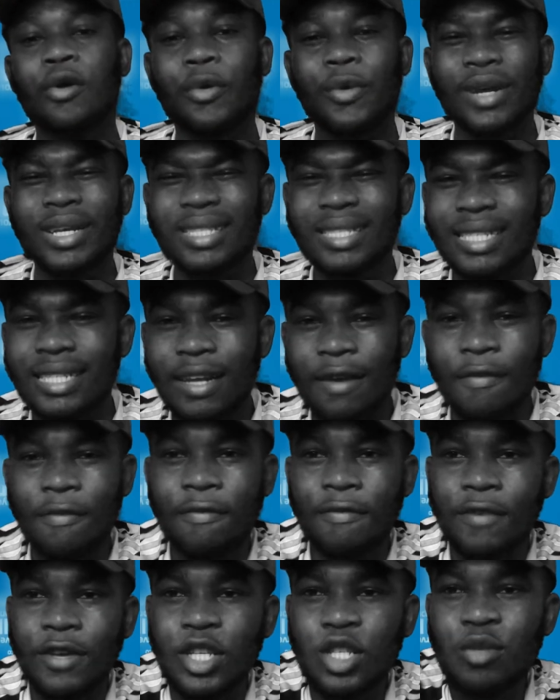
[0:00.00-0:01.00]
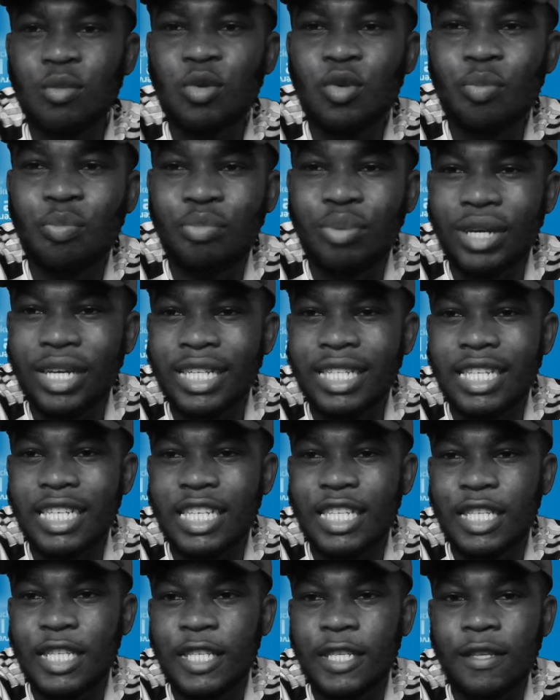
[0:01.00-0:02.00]
creating a Facebook page
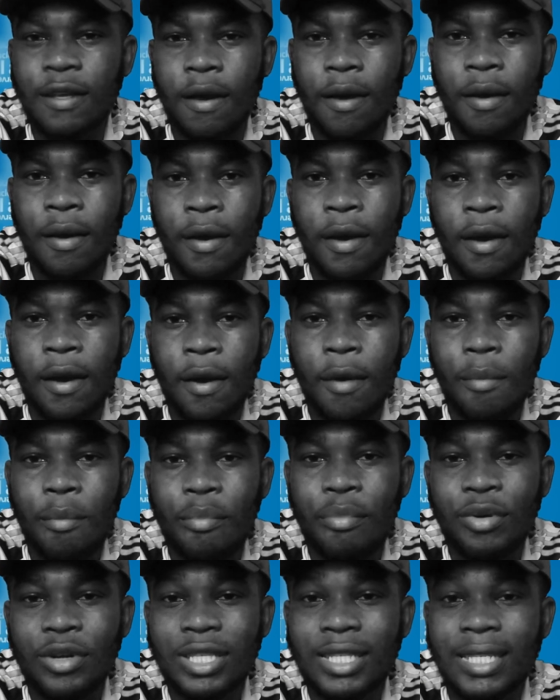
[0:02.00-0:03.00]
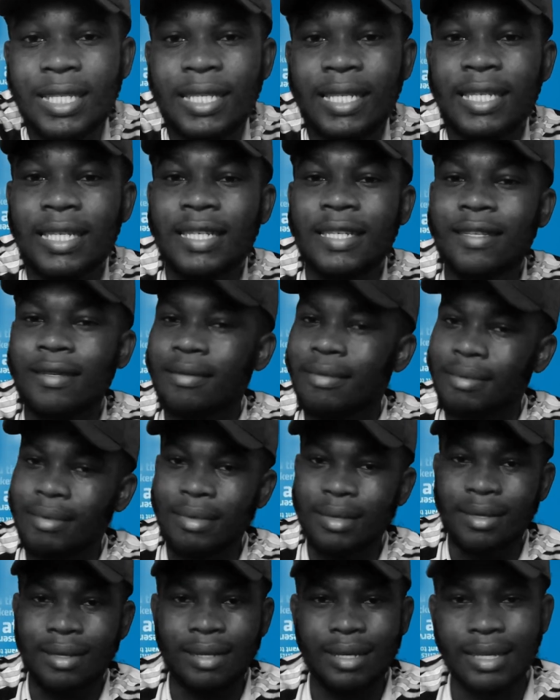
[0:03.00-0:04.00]
is pretty
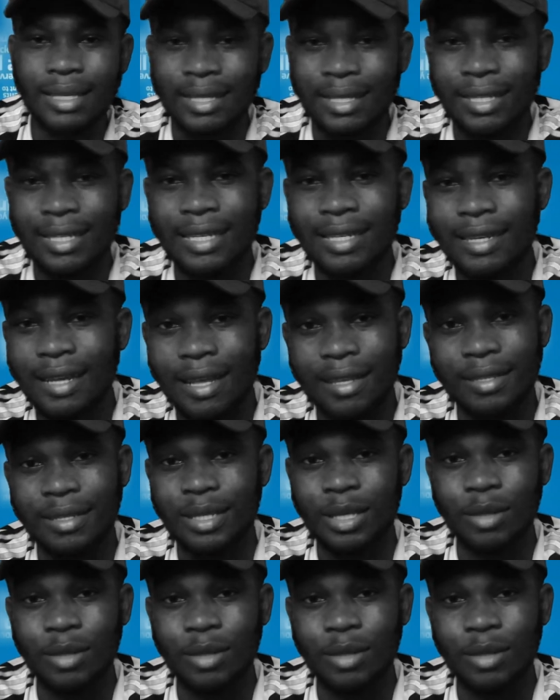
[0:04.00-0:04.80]
easy and